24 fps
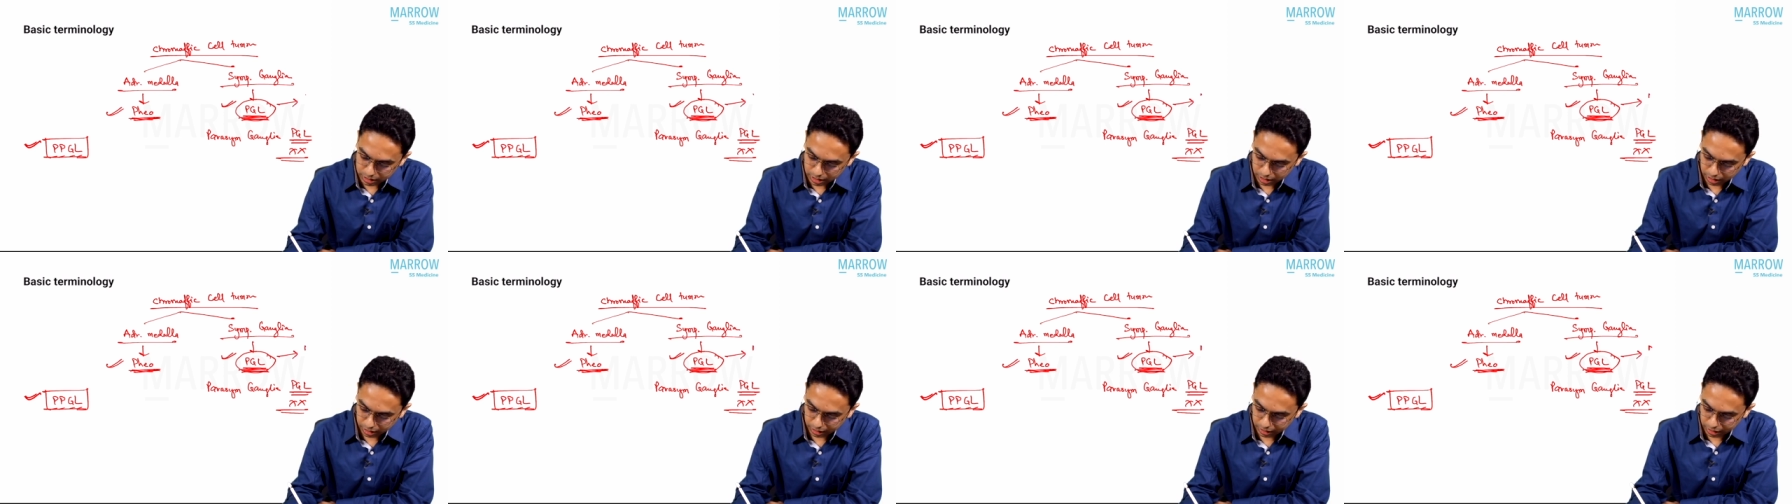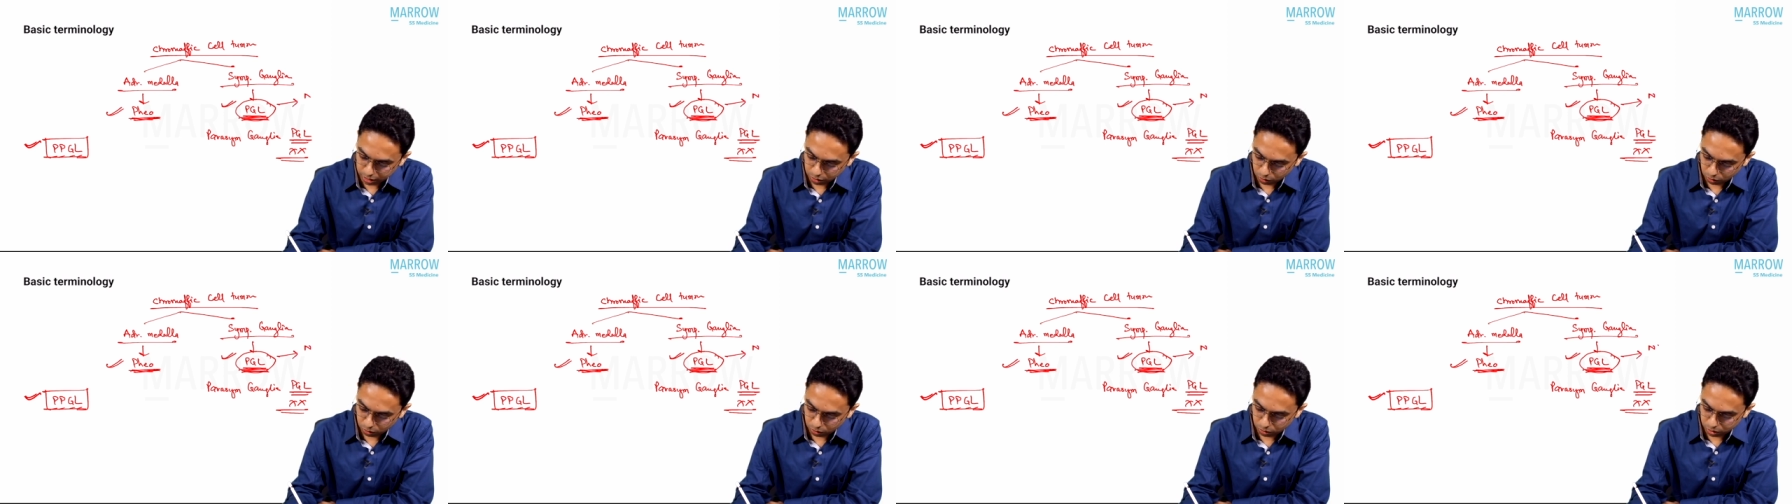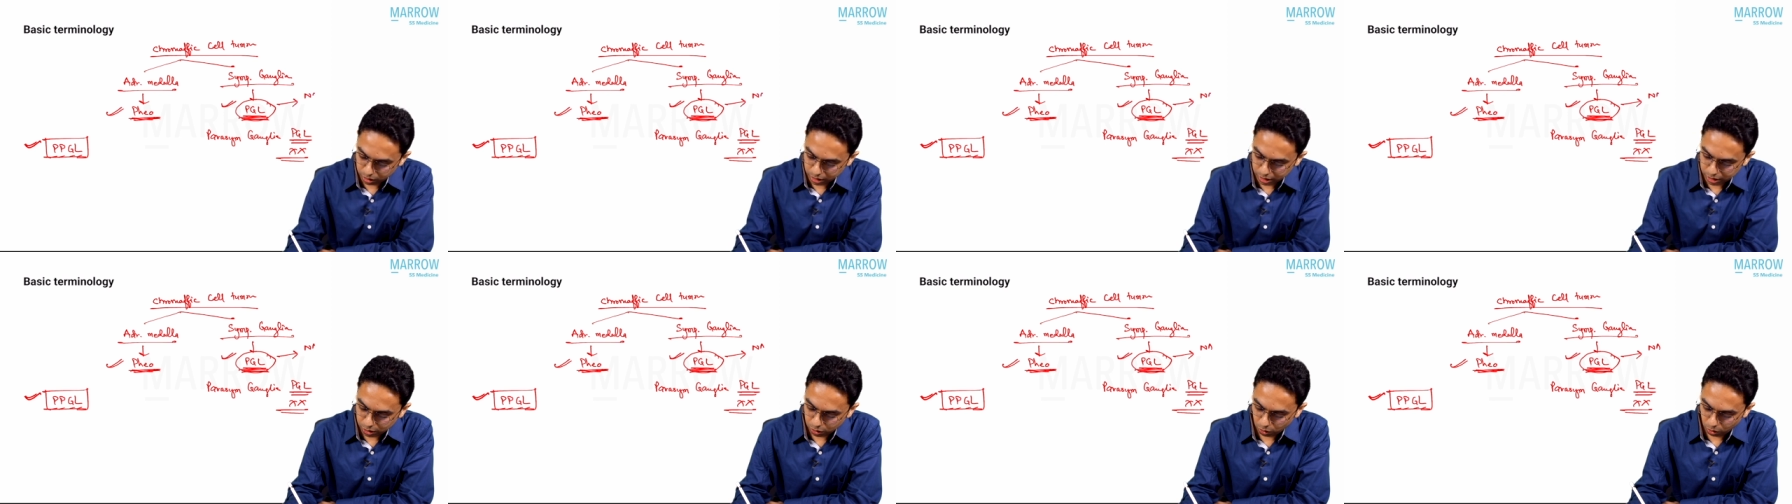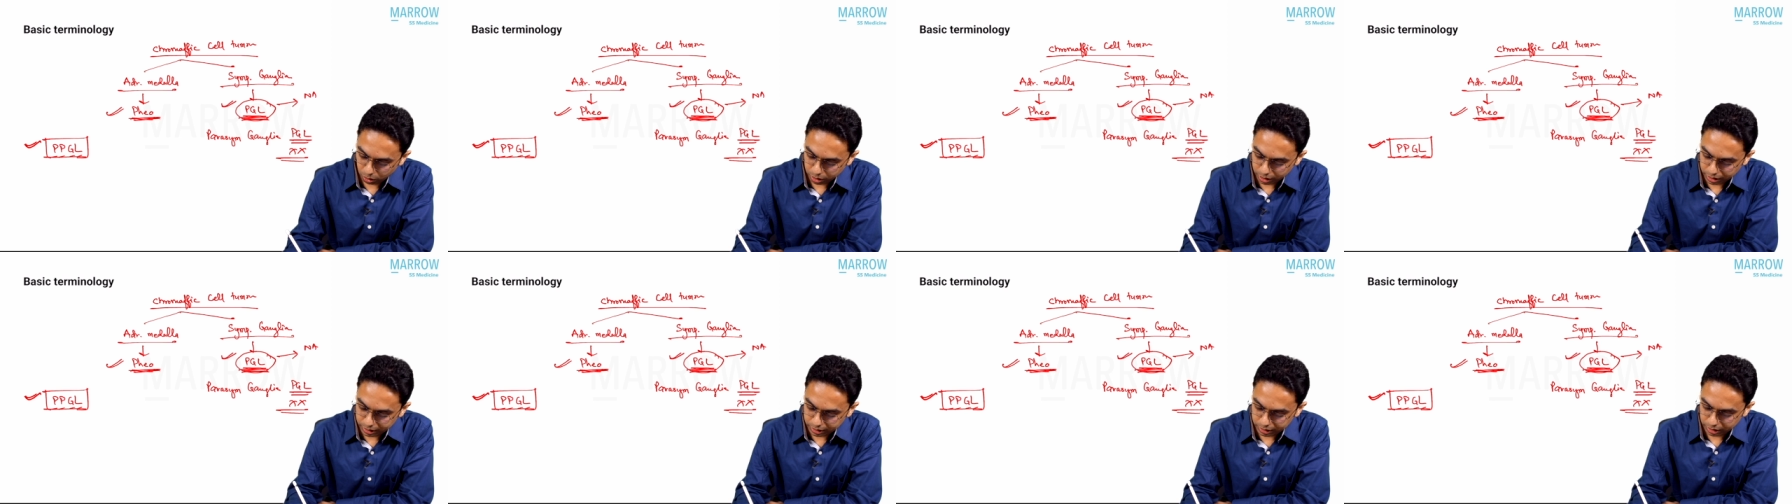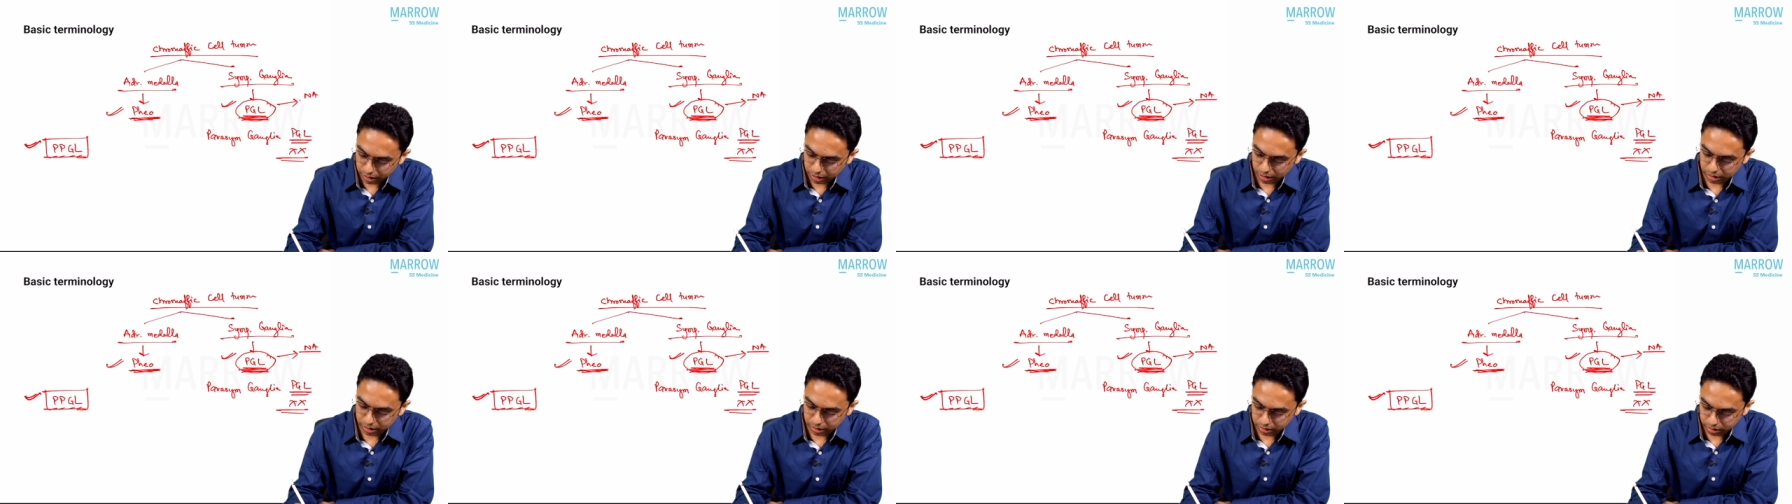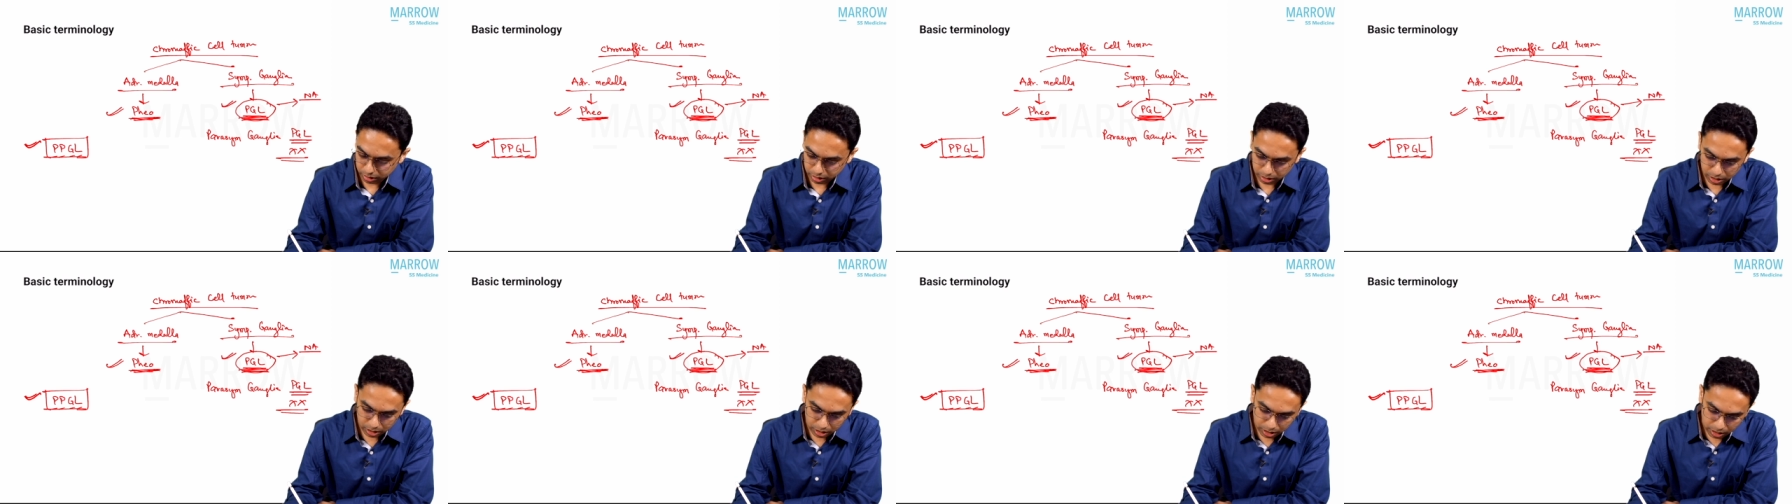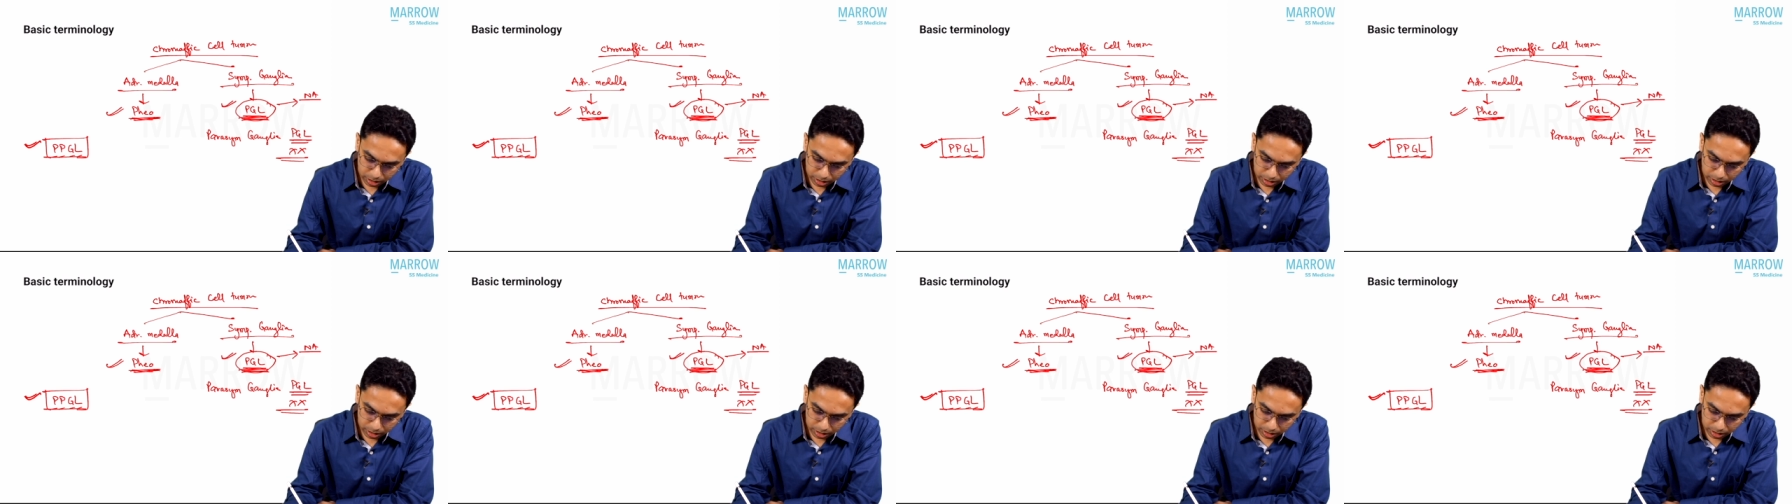secrete only noradrenaline